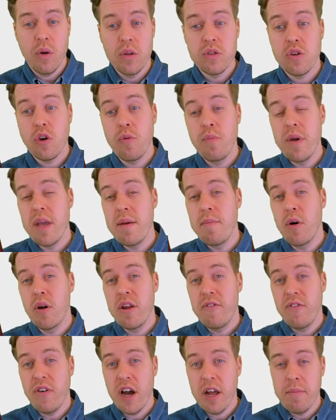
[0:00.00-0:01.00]
also be
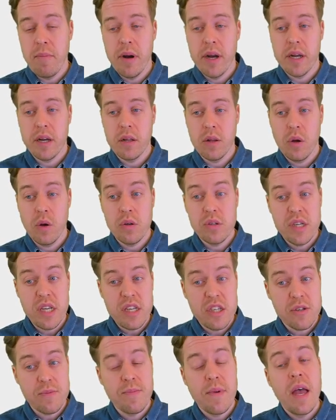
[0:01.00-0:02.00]
modified by
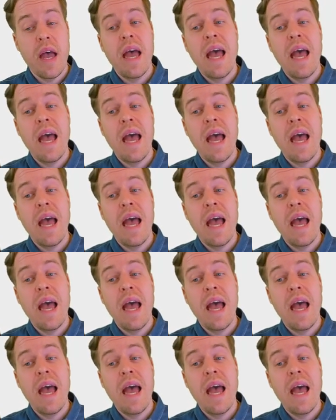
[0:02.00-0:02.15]
clauses,